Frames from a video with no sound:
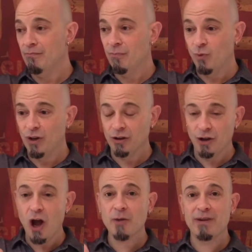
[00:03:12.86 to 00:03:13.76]
will
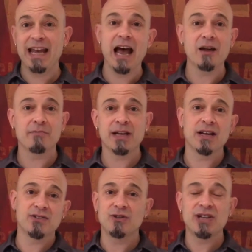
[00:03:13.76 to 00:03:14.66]
log me out
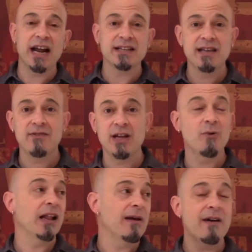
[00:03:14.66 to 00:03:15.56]
because there's inactivity
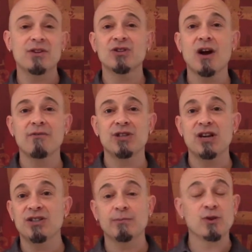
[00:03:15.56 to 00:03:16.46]
while I'm having this
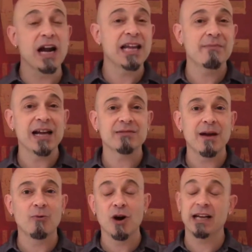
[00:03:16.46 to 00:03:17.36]
conversation. I'm trying to get back to my
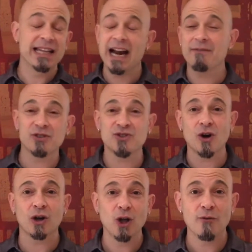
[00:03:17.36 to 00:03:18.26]
work, and then I have to
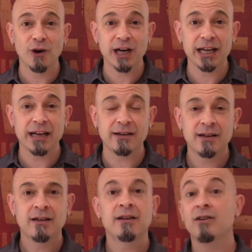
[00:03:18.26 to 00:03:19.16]
start all over again.
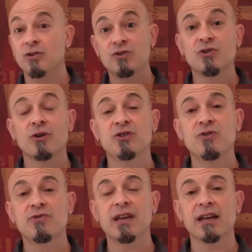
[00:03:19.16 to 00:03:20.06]
You just heard two
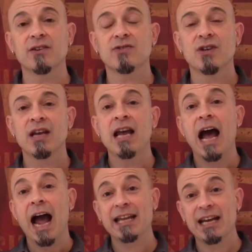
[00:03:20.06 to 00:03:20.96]
things.
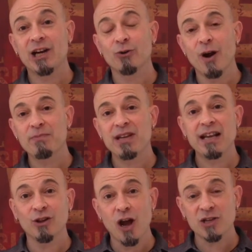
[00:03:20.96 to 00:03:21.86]
I get interrupted,
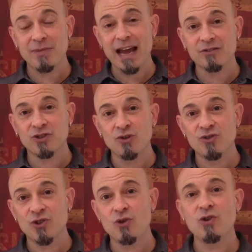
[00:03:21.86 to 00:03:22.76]
it logs me out too
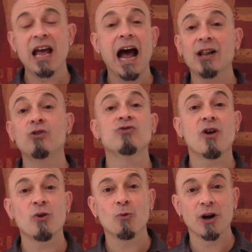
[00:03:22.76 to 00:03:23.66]
soon, I lose
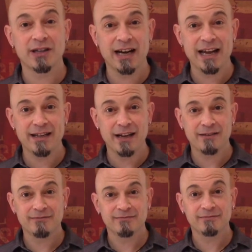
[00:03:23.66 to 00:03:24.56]
all the work that I've done.
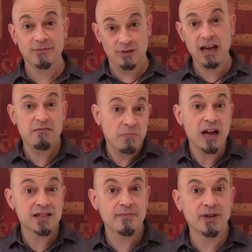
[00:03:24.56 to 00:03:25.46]
Okay,
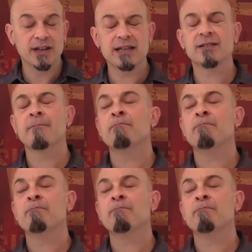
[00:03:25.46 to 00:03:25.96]
possibilities.